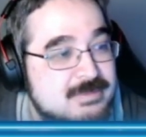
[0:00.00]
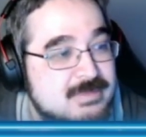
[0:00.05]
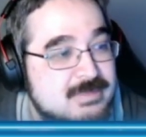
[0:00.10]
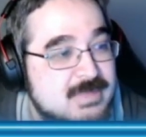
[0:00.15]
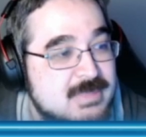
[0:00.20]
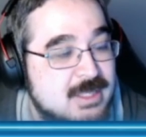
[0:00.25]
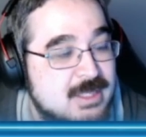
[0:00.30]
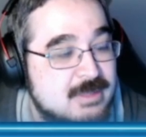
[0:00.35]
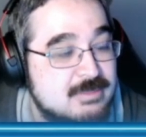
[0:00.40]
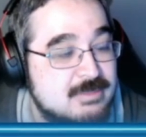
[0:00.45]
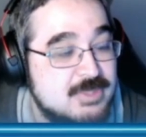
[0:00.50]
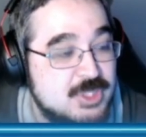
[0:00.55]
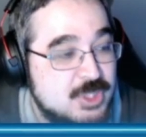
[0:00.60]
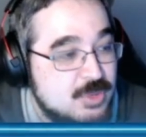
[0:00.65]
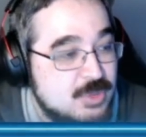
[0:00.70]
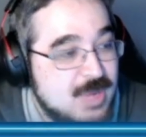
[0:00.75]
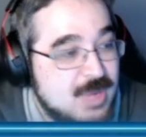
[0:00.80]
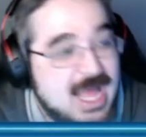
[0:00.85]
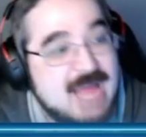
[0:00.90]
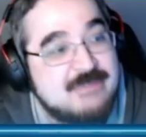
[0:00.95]
Do
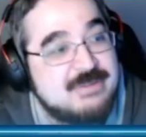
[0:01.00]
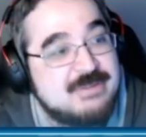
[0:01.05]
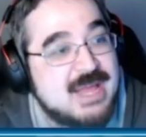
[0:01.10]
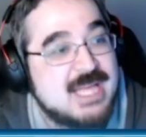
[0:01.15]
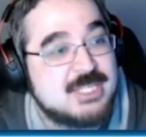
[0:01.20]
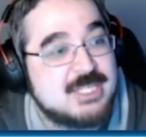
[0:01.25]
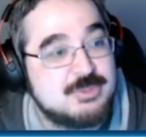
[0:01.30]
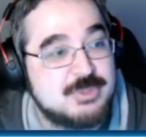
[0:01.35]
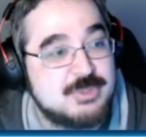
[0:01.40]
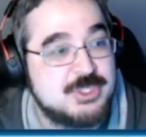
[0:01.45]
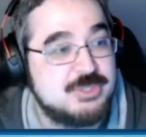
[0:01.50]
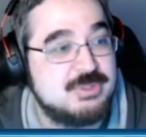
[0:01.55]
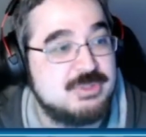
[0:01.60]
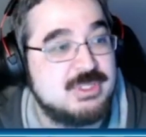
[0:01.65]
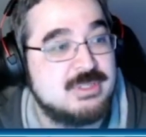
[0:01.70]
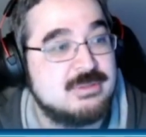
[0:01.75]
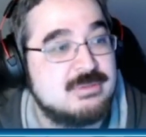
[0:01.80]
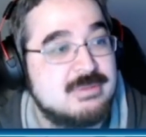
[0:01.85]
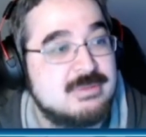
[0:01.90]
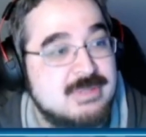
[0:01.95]
you half-ass what you
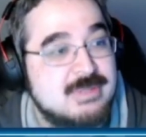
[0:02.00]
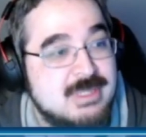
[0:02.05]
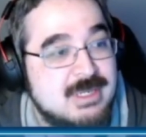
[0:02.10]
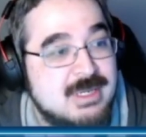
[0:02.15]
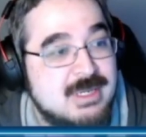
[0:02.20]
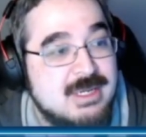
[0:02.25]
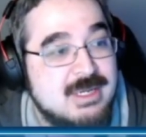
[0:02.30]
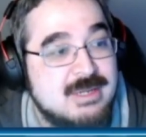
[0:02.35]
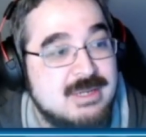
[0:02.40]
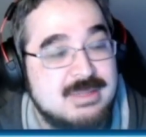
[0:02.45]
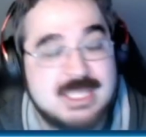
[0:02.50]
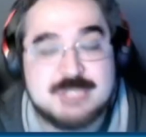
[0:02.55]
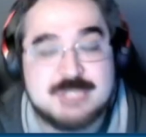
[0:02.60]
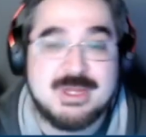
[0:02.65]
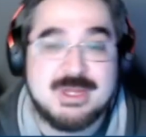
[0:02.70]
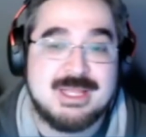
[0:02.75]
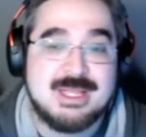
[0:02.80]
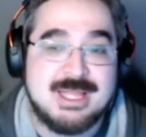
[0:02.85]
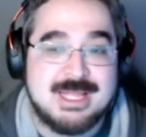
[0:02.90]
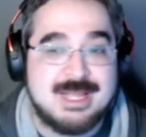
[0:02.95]
do? That's
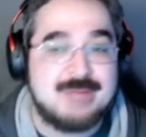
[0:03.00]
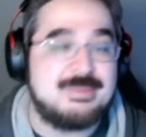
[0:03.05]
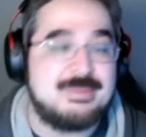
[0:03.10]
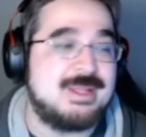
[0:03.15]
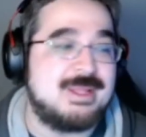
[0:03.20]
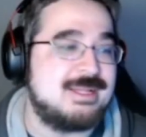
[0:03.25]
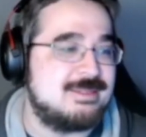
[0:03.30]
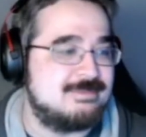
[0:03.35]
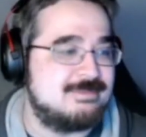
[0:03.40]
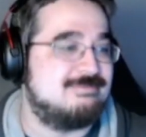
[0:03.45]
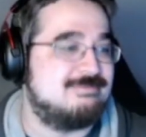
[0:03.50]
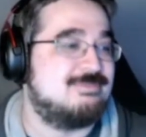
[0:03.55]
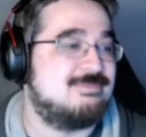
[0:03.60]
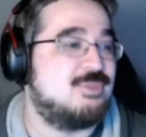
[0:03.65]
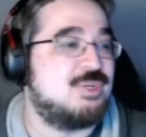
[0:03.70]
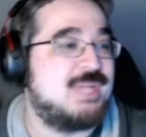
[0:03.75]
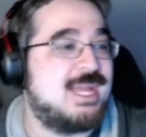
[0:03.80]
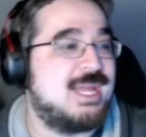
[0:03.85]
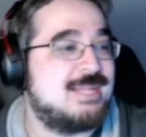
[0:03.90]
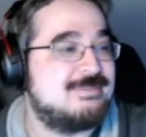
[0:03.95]
why I'm like,
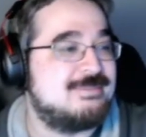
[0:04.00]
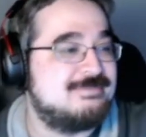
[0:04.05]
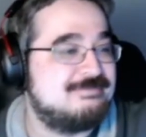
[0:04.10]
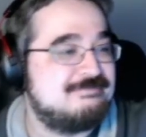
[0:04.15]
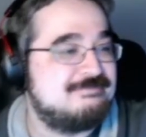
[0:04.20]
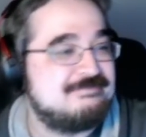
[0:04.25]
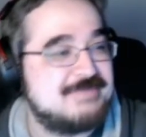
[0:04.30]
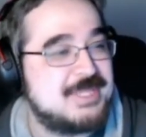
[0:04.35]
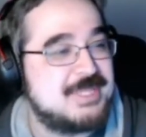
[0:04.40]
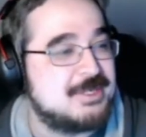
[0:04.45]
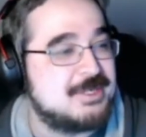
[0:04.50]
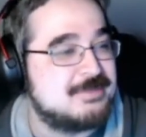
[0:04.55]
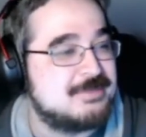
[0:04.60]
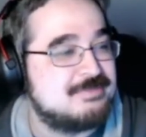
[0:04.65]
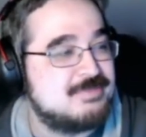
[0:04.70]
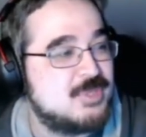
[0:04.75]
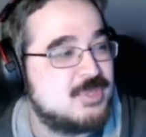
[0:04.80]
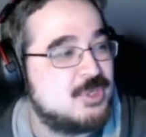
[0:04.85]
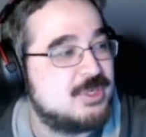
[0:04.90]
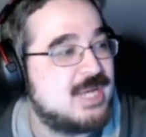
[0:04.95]
look at,
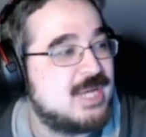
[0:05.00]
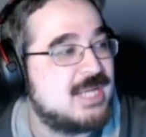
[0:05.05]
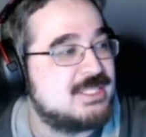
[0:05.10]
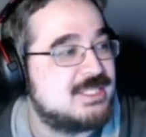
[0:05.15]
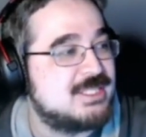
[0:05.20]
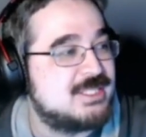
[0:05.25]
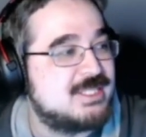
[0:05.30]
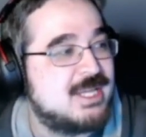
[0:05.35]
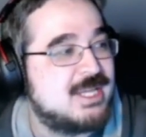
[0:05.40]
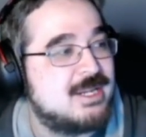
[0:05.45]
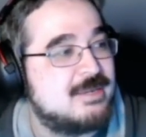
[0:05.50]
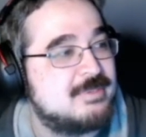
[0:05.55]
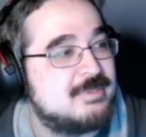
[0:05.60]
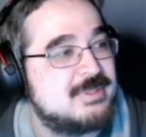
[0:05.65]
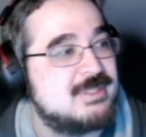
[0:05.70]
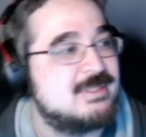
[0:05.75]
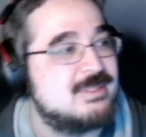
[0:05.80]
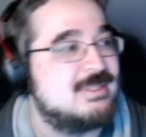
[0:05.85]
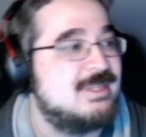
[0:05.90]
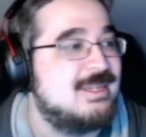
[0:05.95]
your guys'
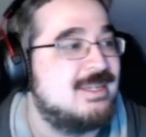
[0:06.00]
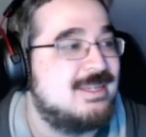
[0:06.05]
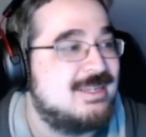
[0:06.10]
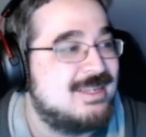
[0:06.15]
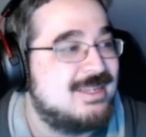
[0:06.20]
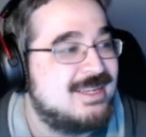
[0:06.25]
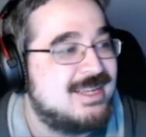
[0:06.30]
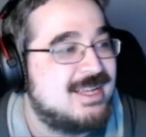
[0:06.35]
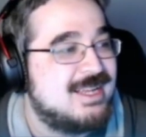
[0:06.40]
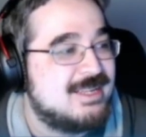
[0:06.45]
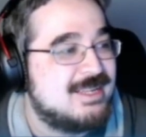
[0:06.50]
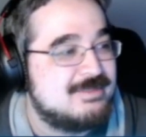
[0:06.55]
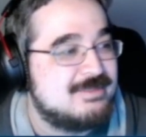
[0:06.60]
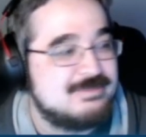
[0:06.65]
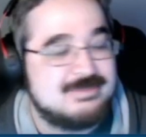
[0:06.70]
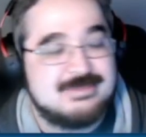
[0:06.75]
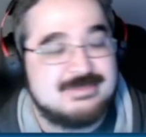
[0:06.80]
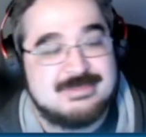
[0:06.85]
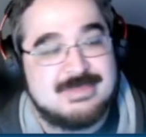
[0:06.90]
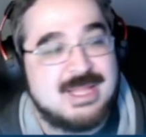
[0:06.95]
setups.
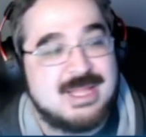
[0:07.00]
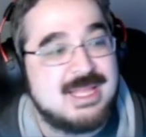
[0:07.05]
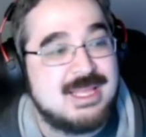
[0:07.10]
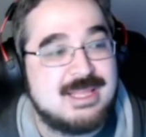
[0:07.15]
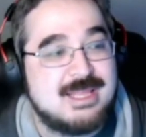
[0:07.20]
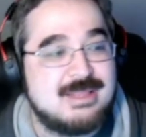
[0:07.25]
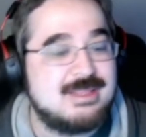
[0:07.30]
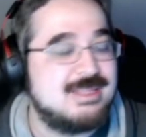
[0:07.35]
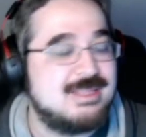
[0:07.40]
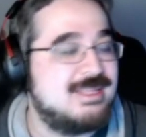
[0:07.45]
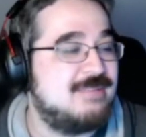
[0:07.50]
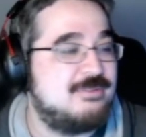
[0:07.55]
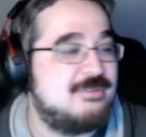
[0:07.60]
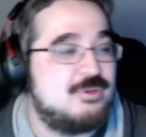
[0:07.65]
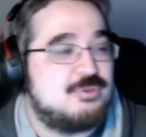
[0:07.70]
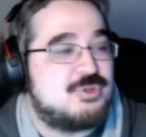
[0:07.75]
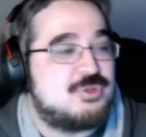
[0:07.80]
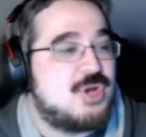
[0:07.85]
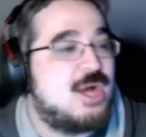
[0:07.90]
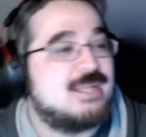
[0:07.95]
Like, if
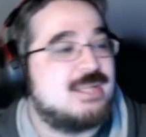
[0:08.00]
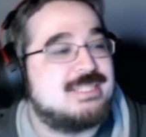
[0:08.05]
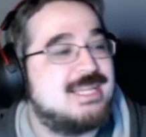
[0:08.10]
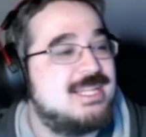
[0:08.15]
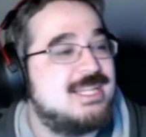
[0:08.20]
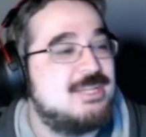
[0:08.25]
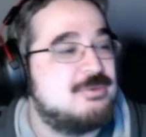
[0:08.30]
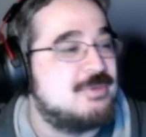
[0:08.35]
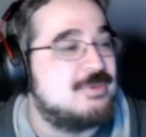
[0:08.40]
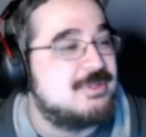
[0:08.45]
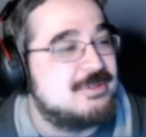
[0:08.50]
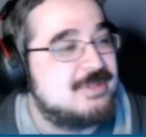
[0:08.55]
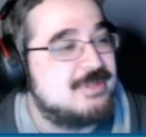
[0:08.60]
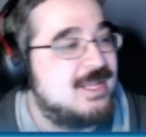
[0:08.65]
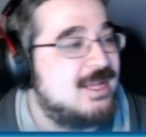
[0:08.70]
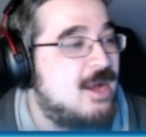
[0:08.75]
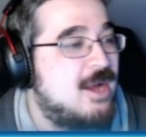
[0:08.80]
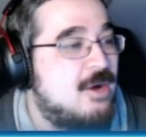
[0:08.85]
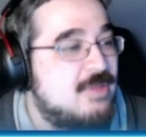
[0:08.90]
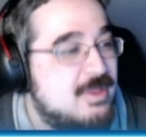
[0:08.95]
you talk to anyone, they're
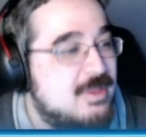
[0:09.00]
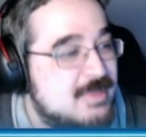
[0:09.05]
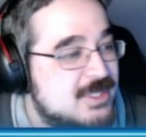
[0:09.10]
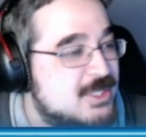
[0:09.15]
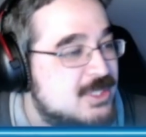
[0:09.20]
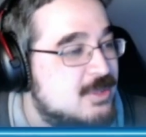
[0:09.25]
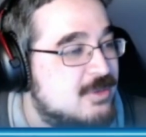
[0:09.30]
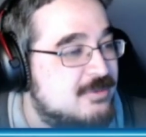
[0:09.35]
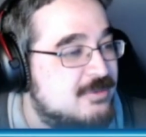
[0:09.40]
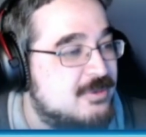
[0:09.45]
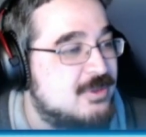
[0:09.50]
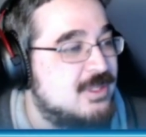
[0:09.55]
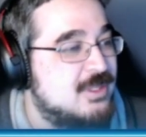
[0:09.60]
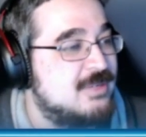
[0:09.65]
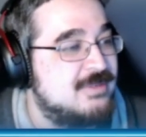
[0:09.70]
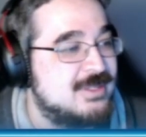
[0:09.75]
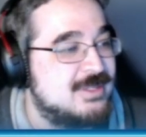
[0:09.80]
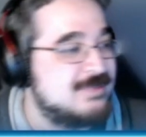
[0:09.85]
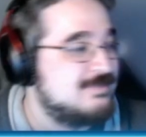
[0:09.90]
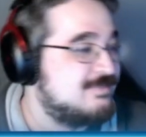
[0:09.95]
like, oh, they must do it for a
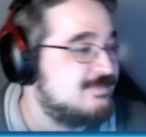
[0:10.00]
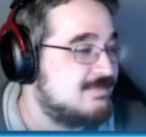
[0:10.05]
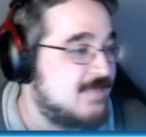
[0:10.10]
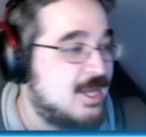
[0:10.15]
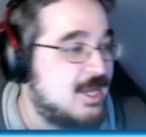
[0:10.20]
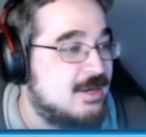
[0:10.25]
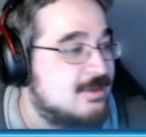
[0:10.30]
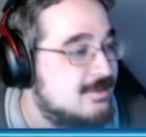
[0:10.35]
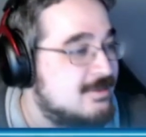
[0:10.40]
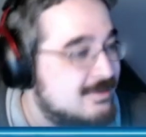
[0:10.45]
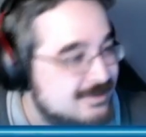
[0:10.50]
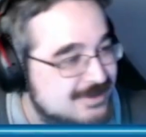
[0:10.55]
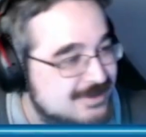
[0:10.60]
living. No.